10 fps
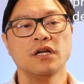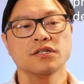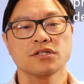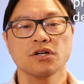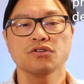
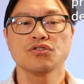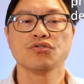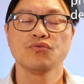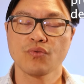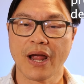start
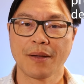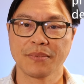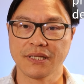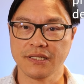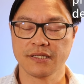to
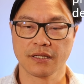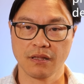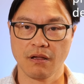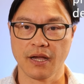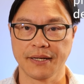rapidly
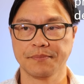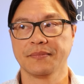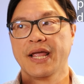decline.